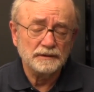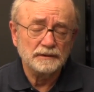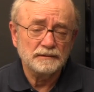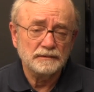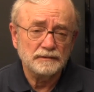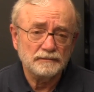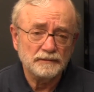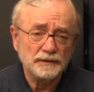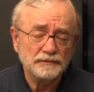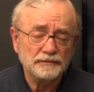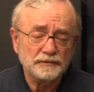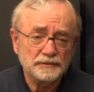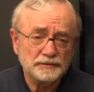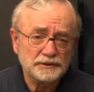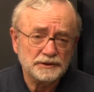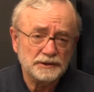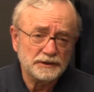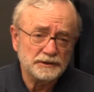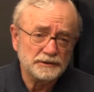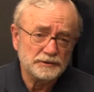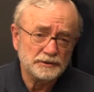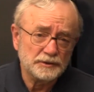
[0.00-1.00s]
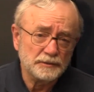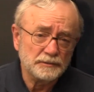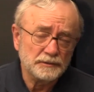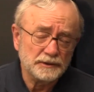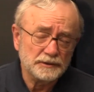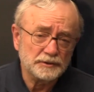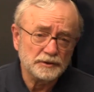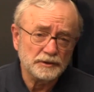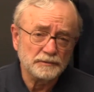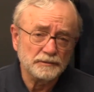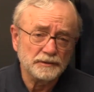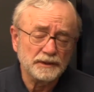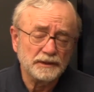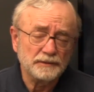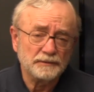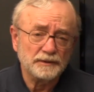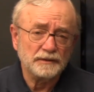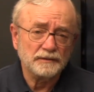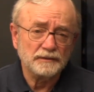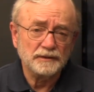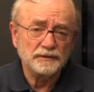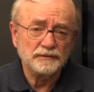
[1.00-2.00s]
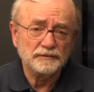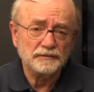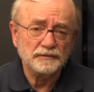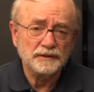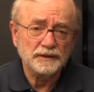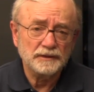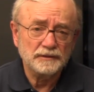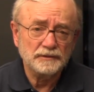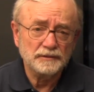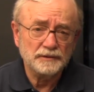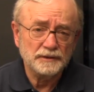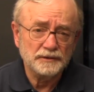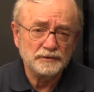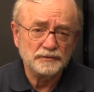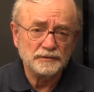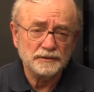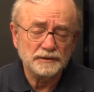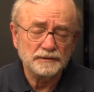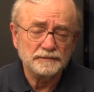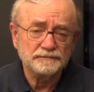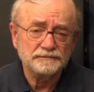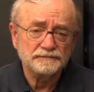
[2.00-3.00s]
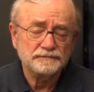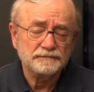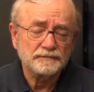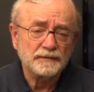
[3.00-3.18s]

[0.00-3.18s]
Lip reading: refugees, German immigrants into Israel.